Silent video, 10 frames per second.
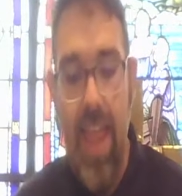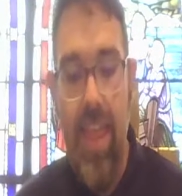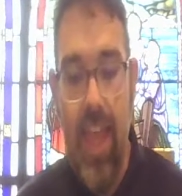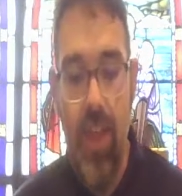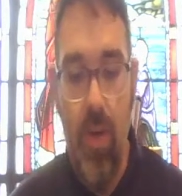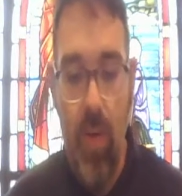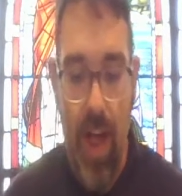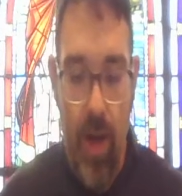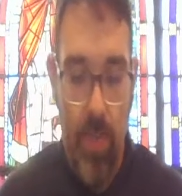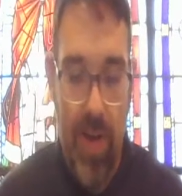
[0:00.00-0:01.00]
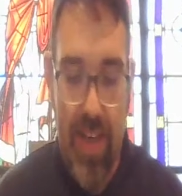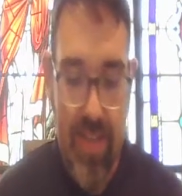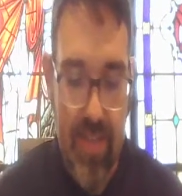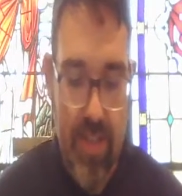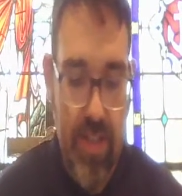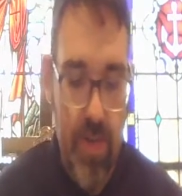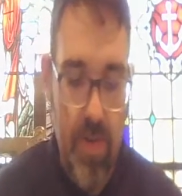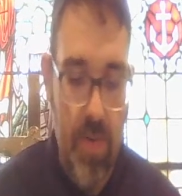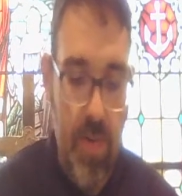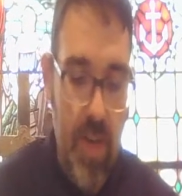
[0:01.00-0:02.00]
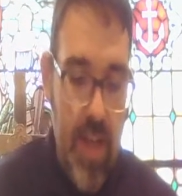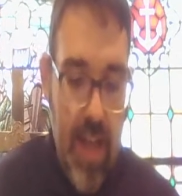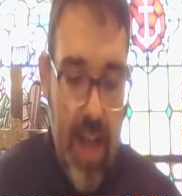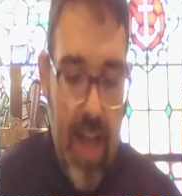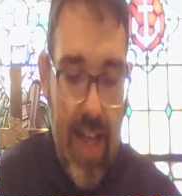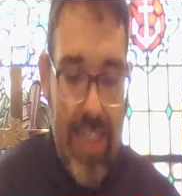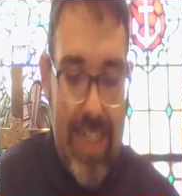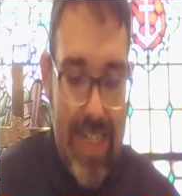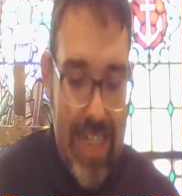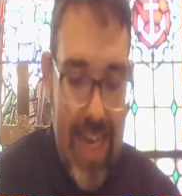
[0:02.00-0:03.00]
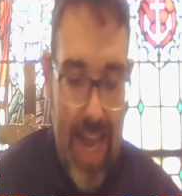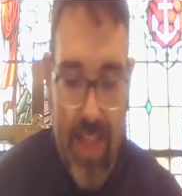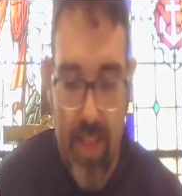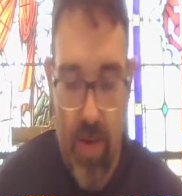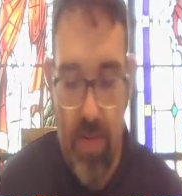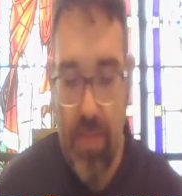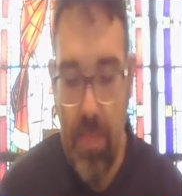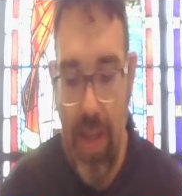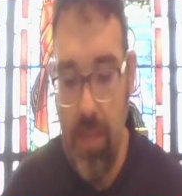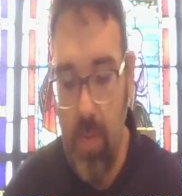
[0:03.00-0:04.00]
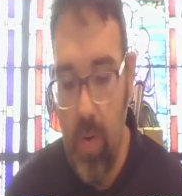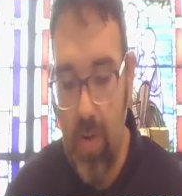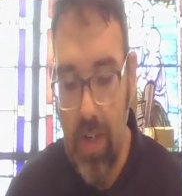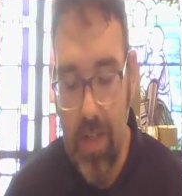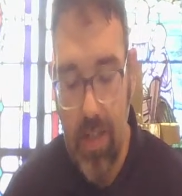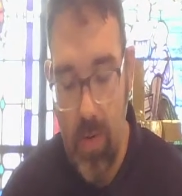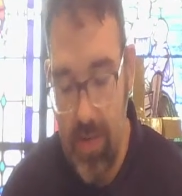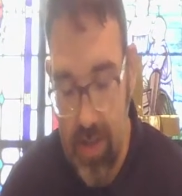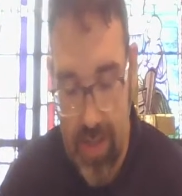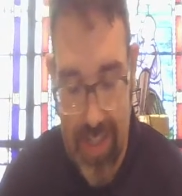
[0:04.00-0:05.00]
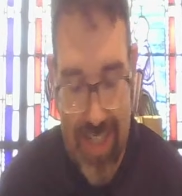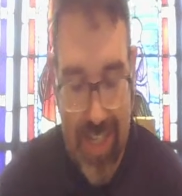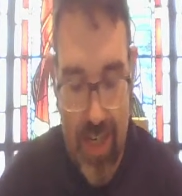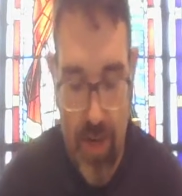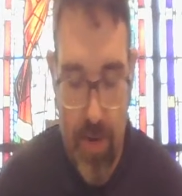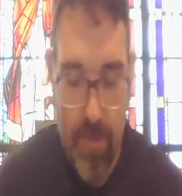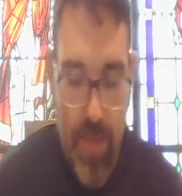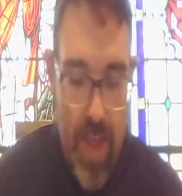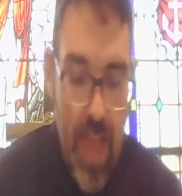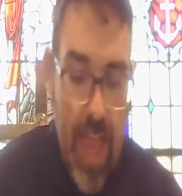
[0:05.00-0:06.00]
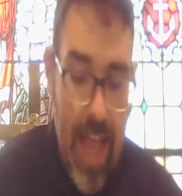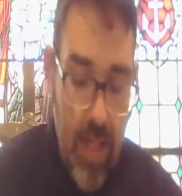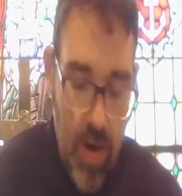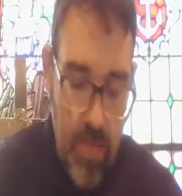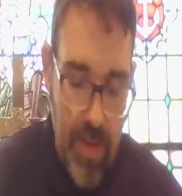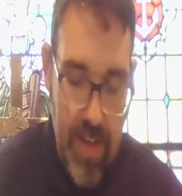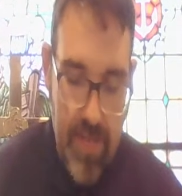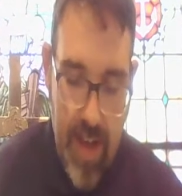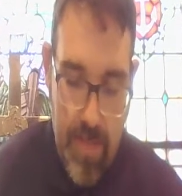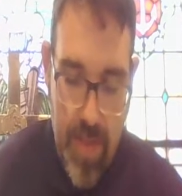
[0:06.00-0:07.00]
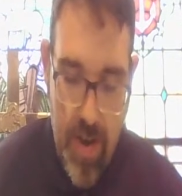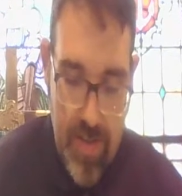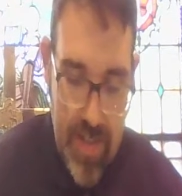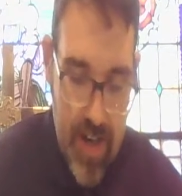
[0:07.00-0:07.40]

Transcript: that you help us to connect those people closer to you. And Lord, we lift up those in